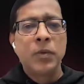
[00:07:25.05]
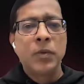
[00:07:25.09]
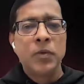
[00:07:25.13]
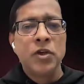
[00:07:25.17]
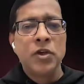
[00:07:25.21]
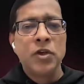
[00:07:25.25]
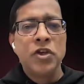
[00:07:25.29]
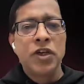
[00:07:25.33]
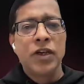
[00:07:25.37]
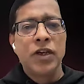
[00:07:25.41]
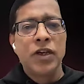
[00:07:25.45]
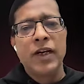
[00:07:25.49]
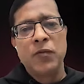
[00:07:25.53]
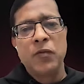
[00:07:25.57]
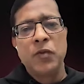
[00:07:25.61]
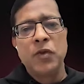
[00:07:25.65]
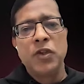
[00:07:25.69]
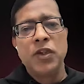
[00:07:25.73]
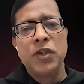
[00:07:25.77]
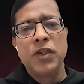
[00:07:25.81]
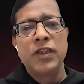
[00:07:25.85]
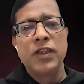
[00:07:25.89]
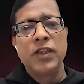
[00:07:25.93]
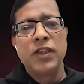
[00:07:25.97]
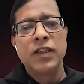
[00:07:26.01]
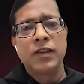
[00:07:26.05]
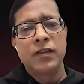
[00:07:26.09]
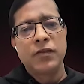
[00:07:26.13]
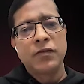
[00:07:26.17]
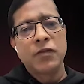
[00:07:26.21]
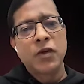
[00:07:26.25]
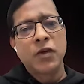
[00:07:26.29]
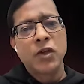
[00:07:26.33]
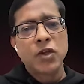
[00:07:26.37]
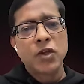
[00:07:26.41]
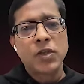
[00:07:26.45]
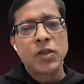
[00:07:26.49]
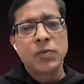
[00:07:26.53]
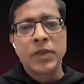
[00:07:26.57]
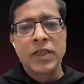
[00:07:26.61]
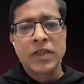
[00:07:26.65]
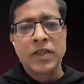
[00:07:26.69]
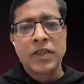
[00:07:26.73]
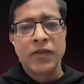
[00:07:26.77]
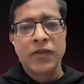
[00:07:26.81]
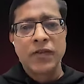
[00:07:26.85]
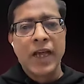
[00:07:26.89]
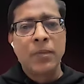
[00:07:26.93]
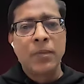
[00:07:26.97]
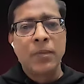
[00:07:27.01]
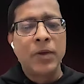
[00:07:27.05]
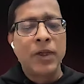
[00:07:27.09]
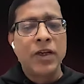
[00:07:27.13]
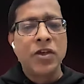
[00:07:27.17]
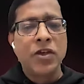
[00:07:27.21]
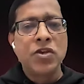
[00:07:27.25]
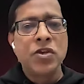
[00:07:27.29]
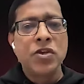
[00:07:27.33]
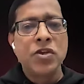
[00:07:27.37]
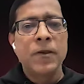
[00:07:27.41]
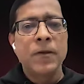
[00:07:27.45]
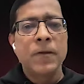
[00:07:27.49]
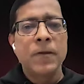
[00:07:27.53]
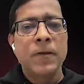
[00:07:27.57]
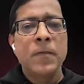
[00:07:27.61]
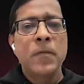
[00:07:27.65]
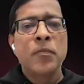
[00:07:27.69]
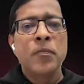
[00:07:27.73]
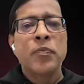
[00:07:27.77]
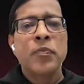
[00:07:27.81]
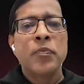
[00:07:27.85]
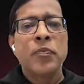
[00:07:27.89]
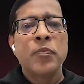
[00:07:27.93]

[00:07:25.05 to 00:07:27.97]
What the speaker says: permission network for your specific application.